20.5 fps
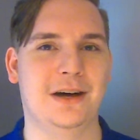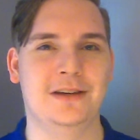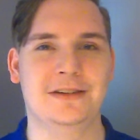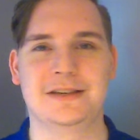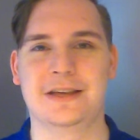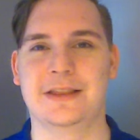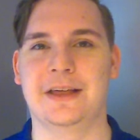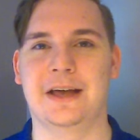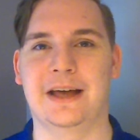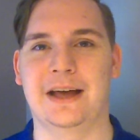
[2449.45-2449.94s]

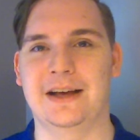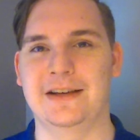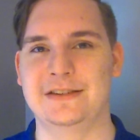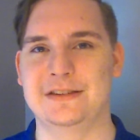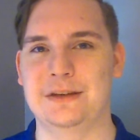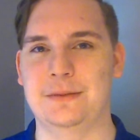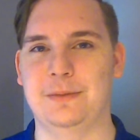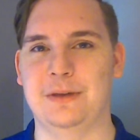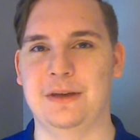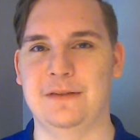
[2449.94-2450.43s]
until the
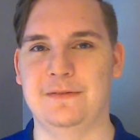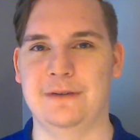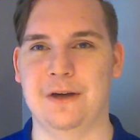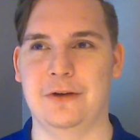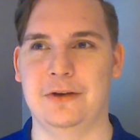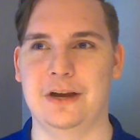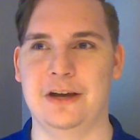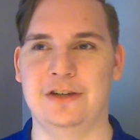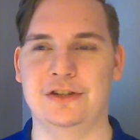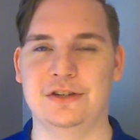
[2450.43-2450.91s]
SCP
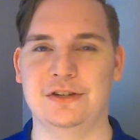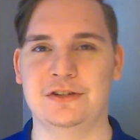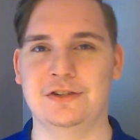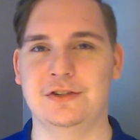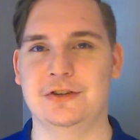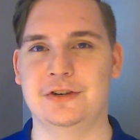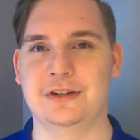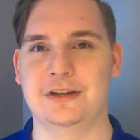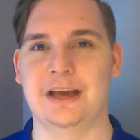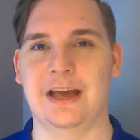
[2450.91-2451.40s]
Foundation
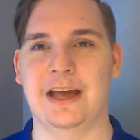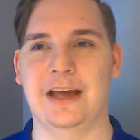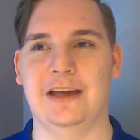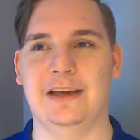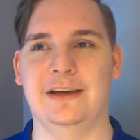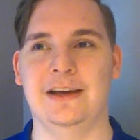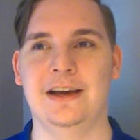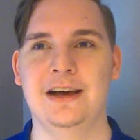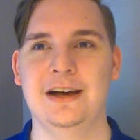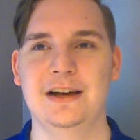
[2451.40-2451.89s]
took
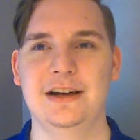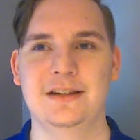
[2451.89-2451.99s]
a